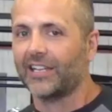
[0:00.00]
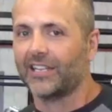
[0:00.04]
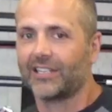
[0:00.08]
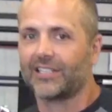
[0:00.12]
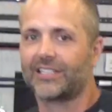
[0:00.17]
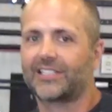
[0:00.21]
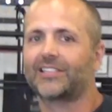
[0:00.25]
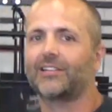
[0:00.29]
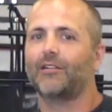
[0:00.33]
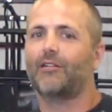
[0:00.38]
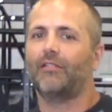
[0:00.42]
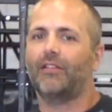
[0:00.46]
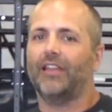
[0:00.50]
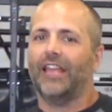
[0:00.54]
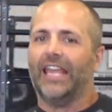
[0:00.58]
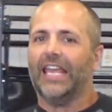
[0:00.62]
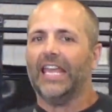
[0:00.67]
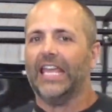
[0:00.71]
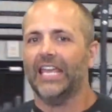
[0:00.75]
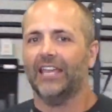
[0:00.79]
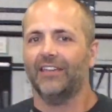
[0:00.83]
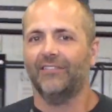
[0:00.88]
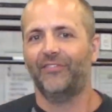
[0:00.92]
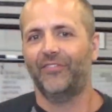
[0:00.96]

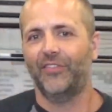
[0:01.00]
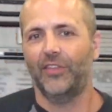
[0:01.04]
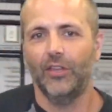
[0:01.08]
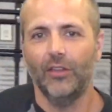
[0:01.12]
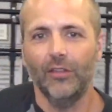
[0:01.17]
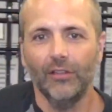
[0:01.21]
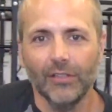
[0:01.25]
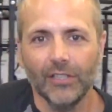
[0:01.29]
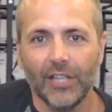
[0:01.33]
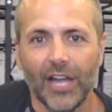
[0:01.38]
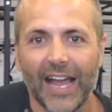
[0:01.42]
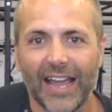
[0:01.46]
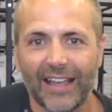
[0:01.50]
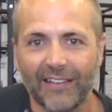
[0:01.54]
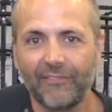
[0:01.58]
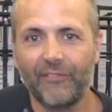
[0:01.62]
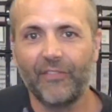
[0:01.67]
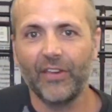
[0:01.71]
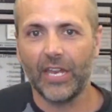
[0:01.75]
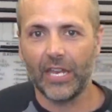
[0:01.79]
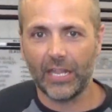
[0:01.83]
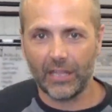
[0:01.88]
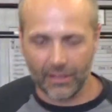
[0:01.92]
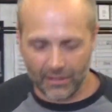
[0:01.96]
So if you like
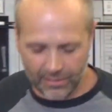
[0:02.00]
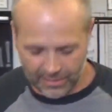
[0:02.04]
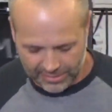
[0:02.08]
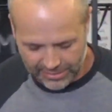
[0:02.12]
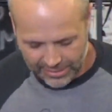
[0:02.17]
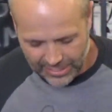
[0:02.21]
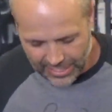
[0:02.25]
videos